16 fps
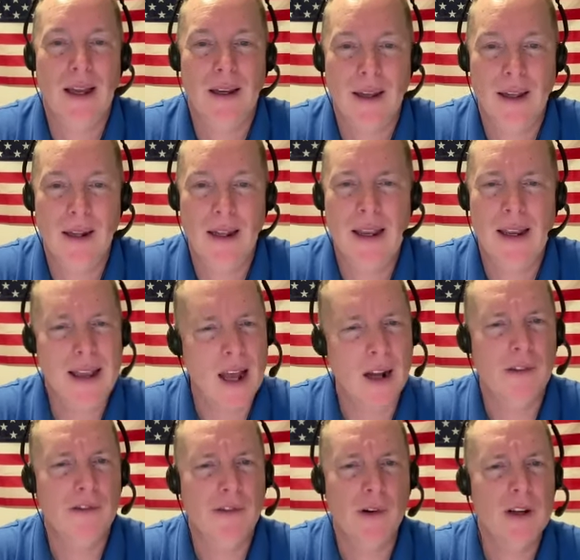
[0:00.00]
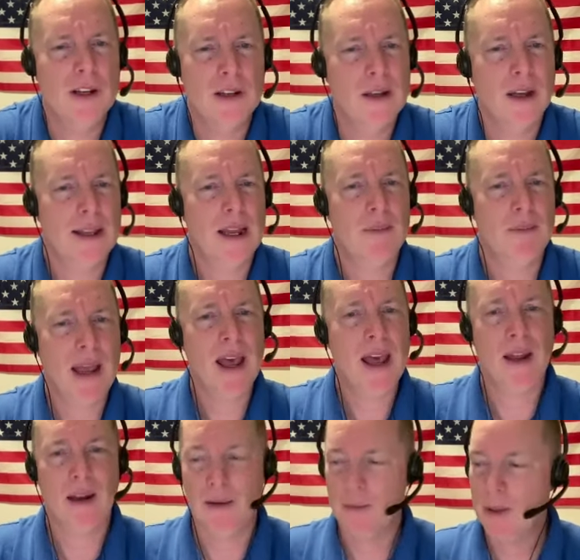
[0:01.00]
LA. California's not that bad.
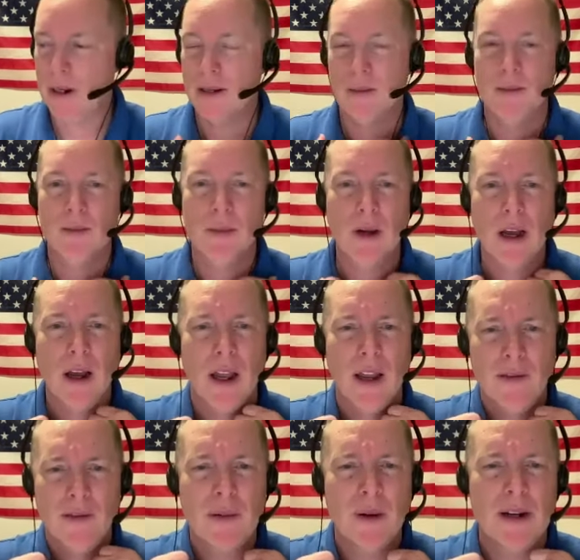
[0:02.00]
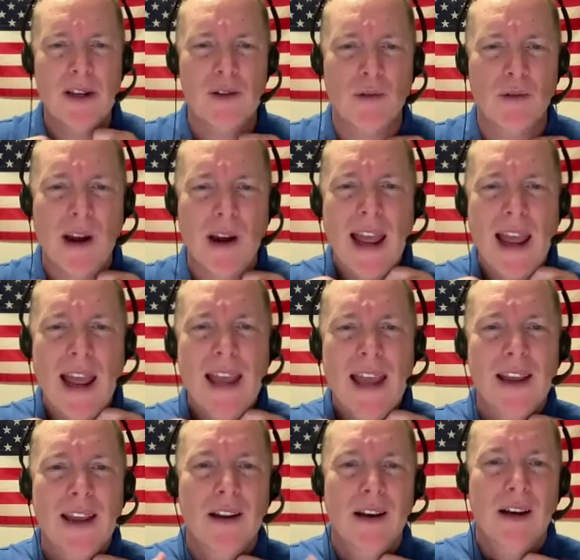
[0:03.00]
Everybody's ragging on
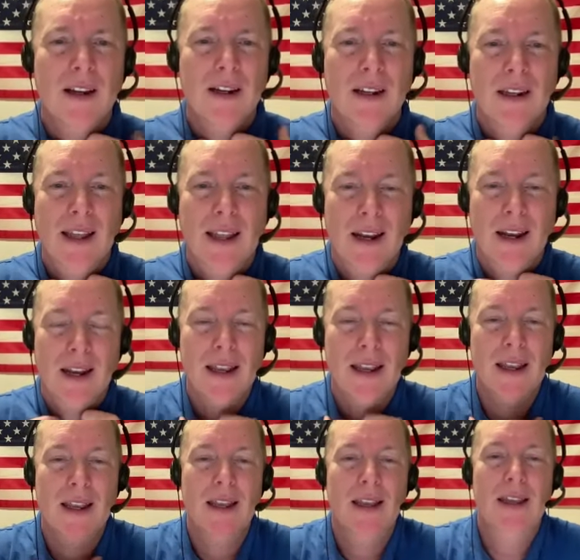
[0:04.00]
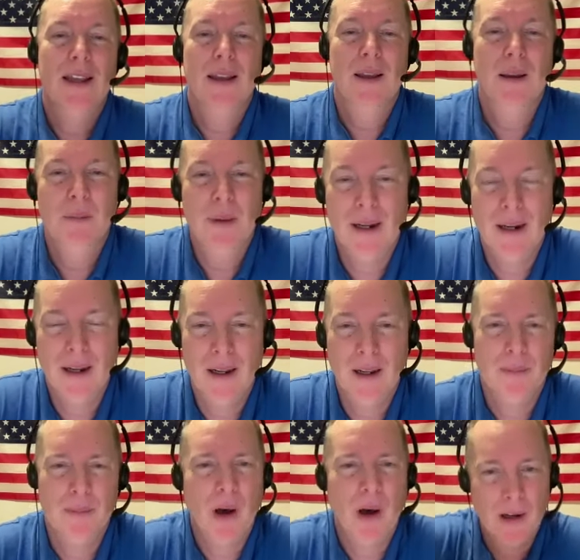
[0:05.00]
it lately. But
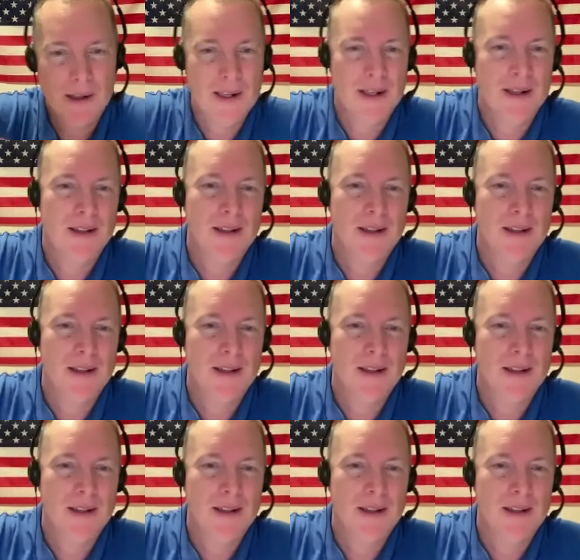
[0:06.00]
politics aside,